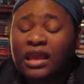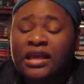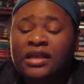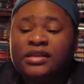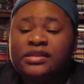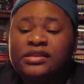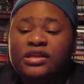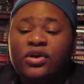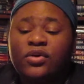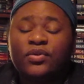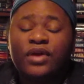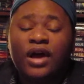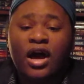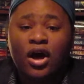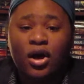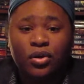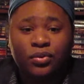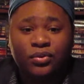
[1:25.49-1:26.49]
And so the
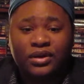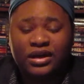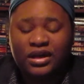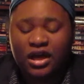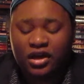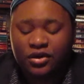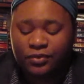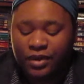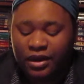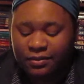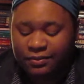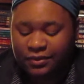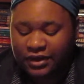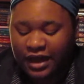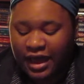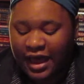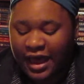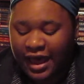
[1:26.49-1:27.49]
own and unread
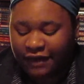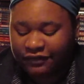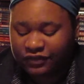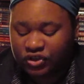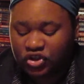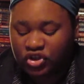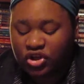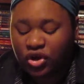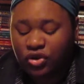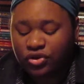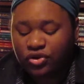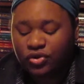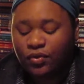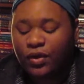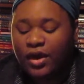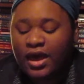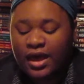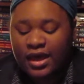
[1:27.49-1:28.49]
book I have to show you
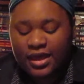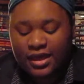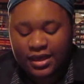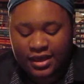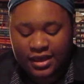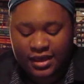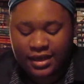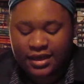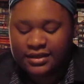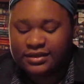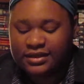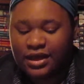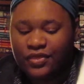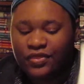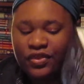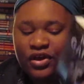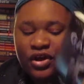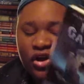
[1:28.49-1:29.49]
is
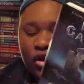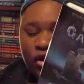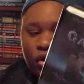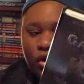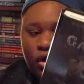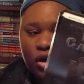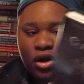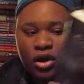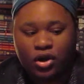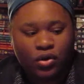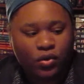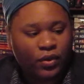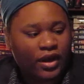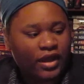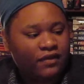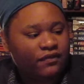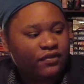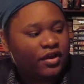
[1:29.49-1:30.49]
The
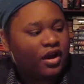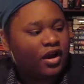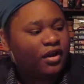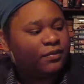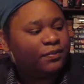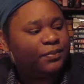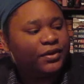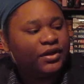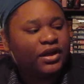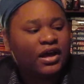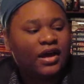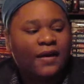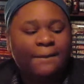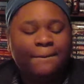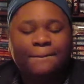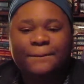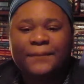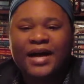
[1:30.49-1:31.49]
Graveyard Book
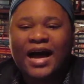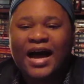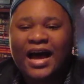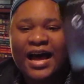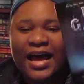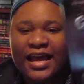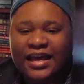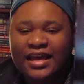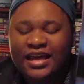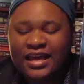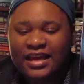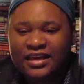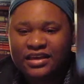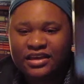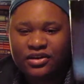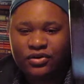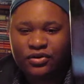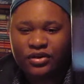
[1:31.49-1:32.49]
by
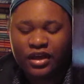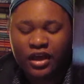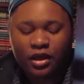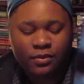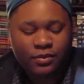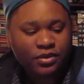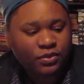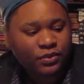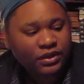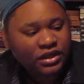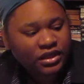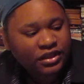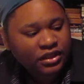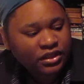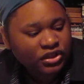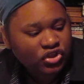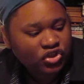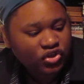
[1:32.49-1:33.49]
Neil Gaiman, with
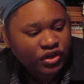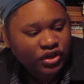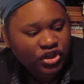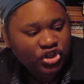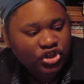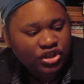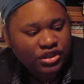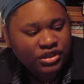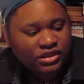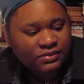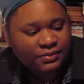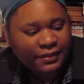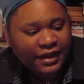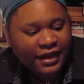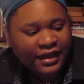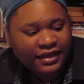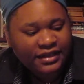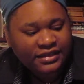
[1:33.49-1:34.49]
illustrations
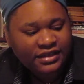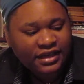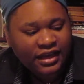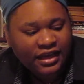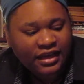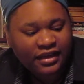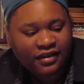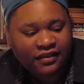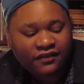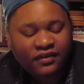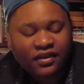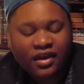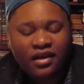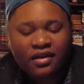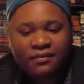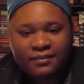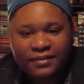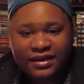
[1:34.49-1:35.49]
by Dave
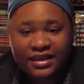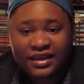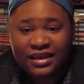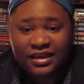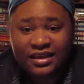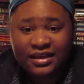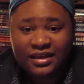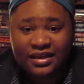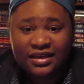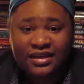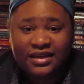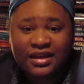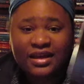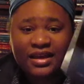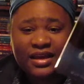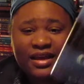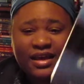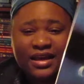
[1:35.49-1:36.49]
McKean.
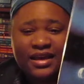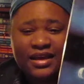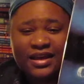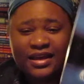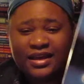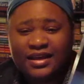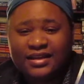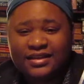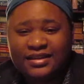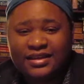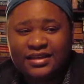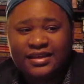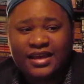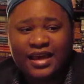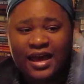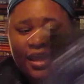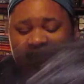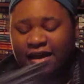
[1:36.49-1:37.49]
And
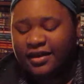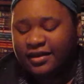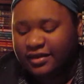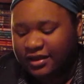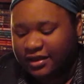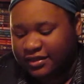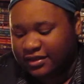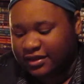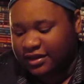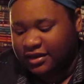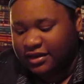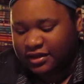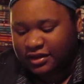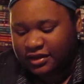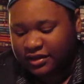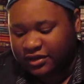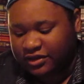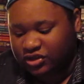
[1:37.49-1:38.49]
yeah, and then
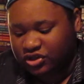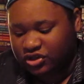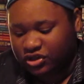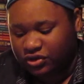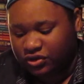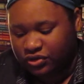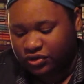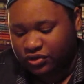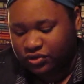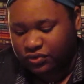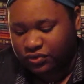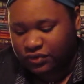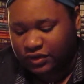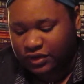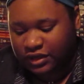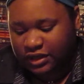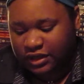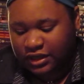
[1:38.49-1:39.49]
let's show you
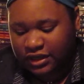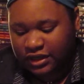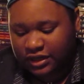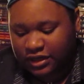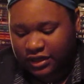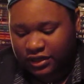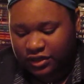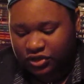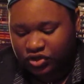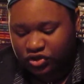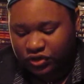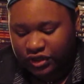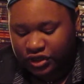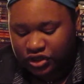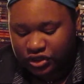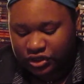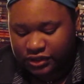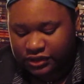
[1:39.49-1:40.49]
an
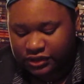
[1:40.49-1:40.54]
illustration.